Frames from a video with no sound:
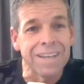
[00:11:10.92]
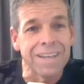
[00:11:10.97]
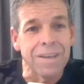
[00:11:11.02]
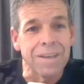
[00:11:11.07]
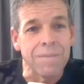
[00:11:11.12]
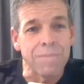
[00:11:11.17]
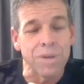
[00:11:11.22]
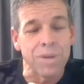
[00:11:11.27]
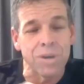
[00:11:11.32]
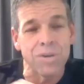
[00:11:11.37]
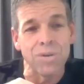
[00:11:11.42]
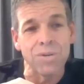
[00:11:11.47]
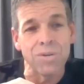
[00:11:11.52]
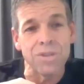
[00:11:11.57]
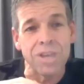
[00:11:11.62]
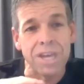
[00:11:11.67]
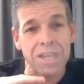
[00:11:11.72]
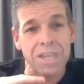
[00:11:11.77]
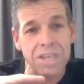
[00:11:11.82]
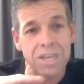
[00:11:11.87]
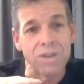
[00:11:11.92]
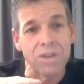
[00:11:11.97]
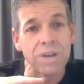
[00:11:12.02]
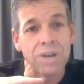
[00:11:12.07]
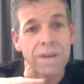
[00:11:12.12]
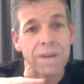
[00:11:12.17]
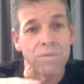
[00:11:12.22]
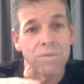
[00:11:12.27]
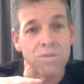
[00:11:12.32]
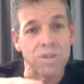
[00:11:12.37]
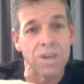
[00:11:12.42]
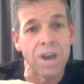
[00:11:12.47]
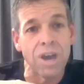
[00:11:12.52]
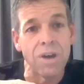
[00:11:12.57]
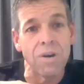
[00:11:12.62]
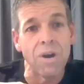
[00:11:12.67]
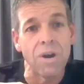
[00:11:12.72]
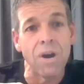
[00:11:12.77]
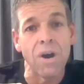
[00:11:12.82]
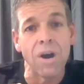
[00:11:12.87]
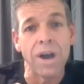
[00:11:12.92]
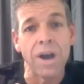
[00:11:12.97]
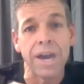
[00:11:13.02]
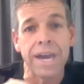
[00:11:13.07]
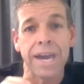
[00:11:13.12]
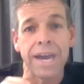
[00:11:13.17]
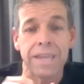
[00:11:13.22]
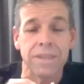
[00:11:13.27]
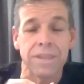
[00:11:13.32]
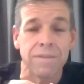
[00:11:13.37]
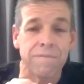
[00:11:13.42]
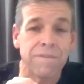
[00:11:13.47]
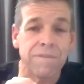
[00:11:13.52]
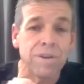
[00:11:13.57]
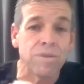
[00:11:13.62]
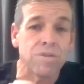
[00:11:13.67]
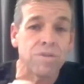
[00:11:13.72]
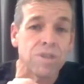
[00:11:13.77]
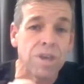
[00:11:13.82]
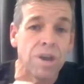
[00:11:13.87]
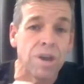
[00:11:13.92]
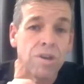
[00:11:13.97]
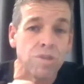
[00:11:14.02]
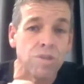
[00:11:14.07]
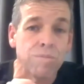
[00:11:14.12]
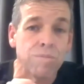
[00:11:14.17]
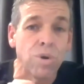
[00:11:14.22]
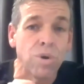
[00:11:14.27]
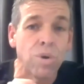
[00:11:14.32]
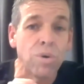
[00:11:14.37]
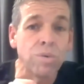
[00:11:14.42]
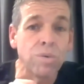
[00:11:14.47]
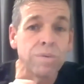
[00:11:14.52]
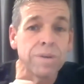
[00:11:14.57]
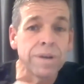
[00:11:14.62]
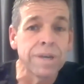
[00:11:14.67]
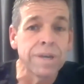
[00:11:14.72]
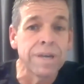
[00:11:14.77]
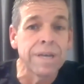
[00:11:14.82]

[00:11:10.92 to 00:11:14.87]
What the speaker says: Because their skill level's so high and the field's so small,